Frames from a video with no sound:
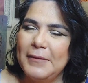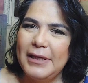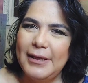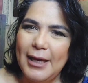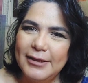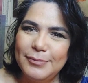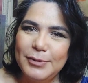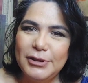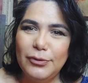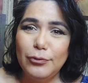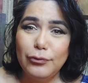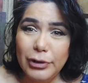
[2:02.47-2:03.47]
it has
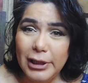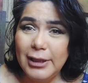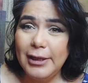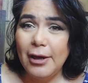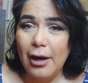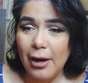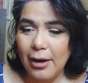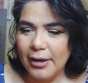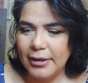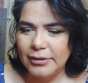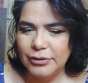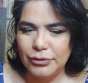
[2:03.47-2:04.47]
been really
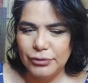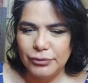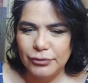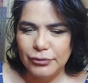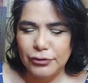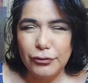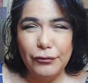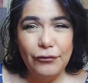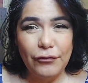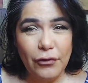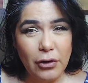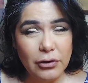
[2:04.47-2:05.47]
hard to
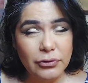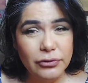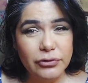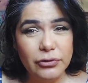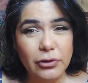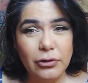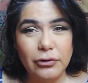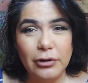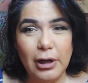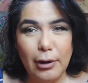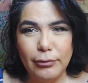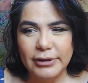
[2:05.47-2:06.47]
focus
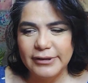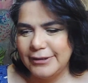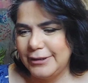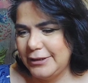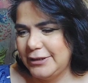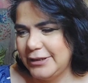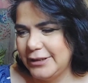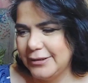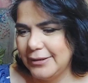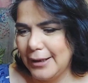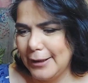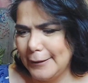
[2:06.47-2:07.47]
on our
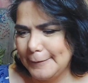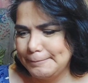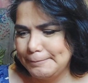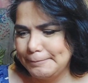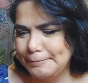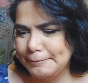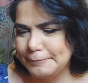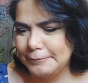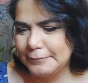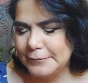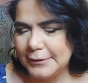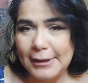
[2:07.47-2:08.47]
stitching.
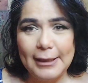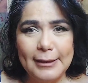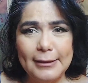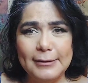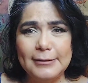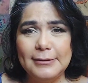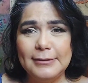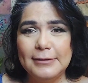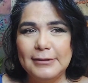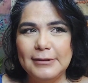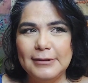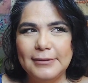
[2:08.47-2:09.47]
Yeah, it's,
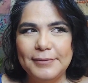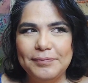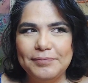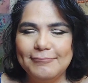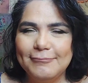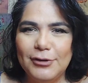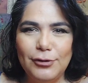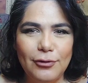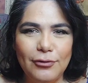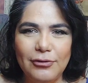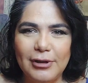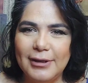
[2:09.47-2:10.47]
you
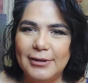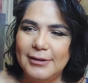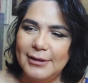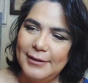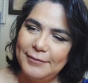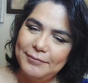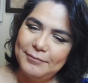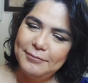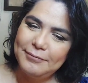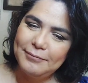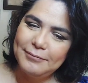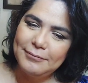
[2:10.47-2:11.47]
know, the
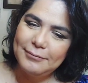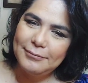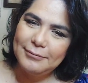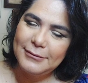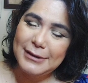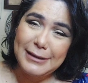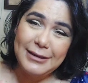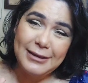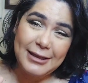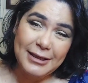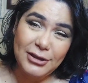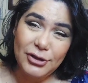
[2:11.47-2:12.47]

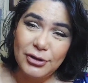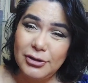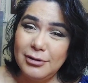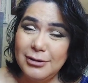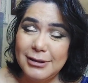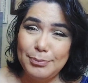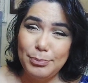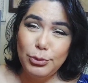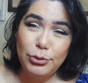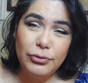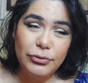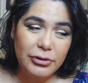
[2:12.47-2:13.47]
intention, the
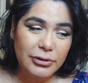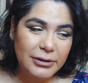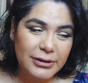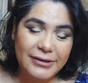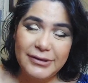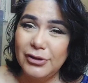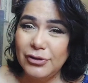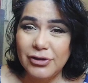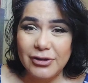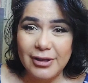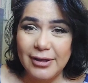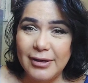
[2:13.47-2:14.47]
mood is not
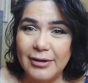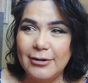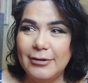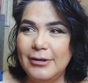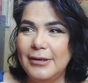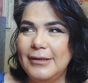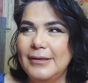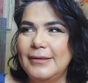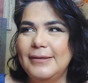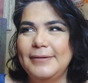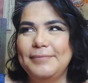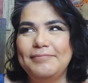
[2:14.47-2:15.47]
there.
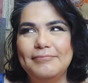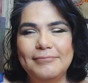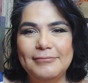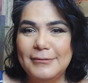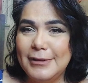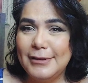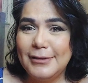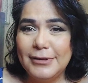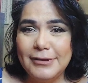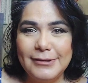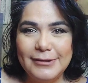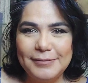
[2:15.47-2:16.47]
There
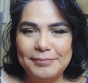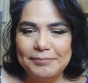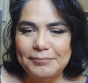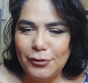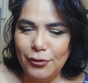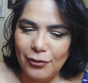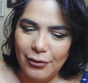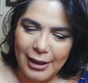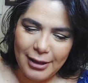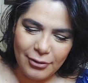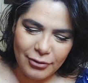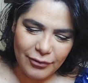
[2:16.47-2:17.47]
is, you know,
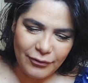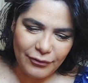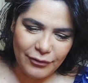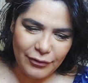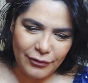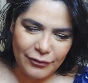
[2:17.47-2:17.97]
a lot of